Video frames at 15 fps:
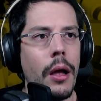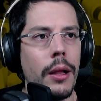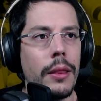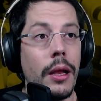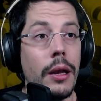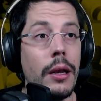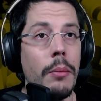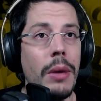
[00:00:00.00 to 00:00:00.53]

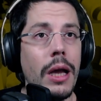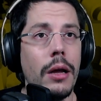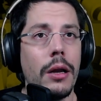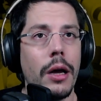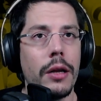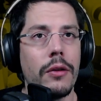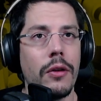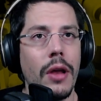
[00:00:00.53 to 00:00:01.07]
Then the Mega
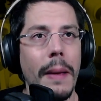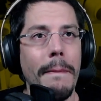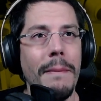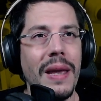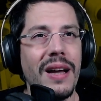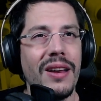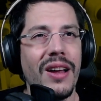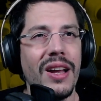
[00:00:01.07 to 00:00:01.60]
Knight.
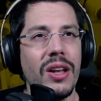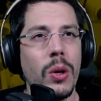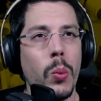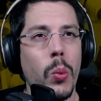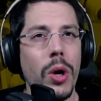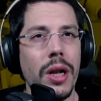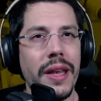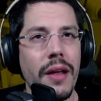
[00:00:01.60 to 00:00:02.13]
Mega Knight
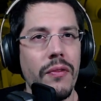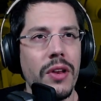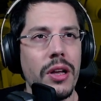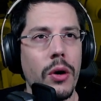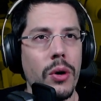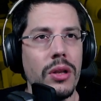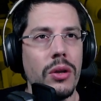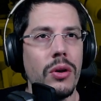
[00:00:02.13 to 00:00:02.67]
will definitely
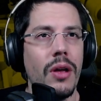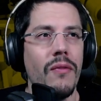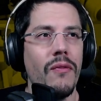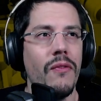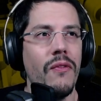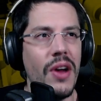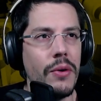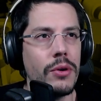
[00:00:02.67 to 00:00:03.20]
go into the
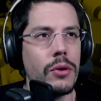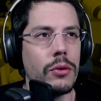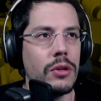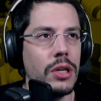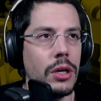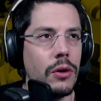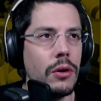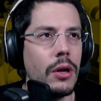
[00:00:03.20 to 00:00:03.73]
very good
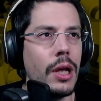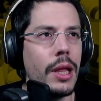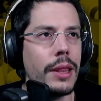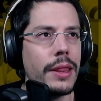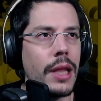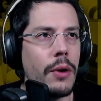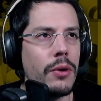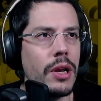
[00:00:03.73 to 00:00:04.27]
tier,
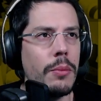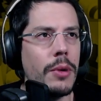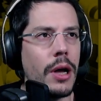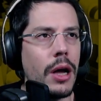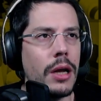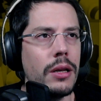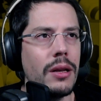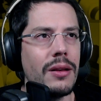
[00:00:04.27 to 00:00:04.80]
directly
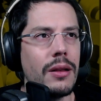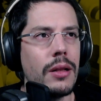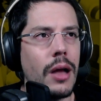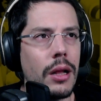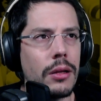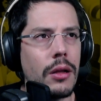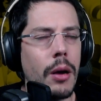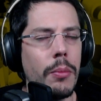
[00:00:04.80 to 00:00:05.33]
behind the
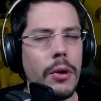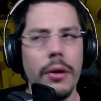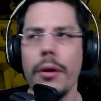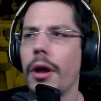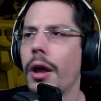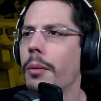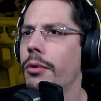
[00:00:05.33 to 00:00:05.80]
Dart Goblin.